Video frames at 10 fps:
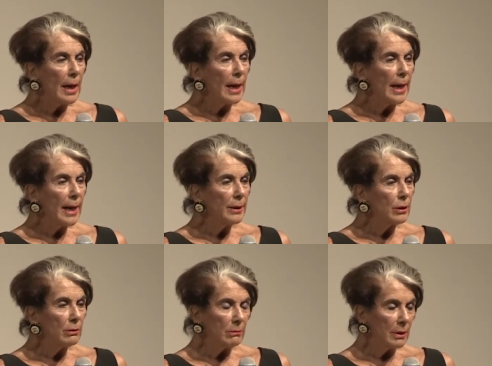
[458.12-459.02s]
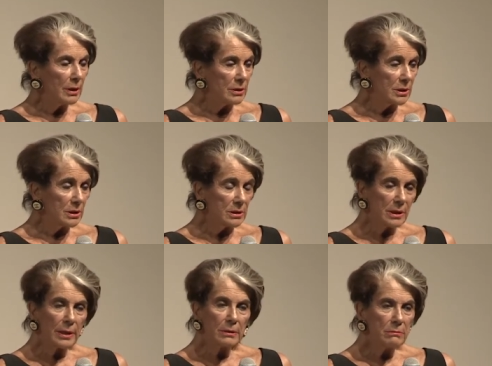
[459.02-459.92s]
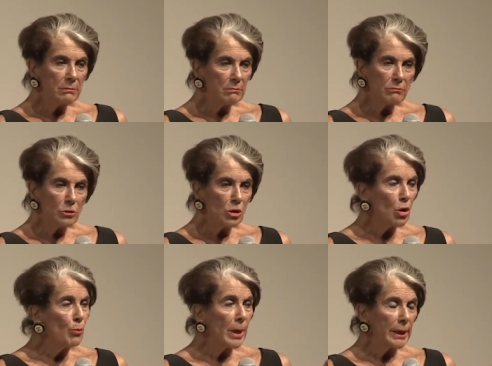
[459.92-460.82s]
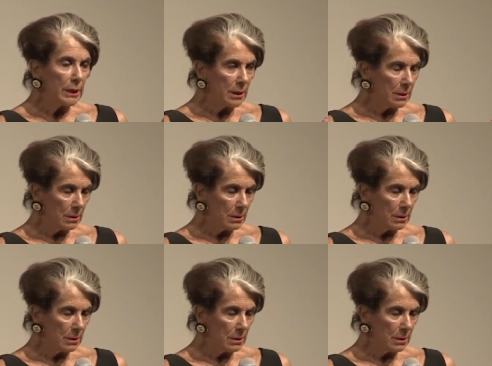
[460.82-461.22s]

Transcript: and as he said, nobody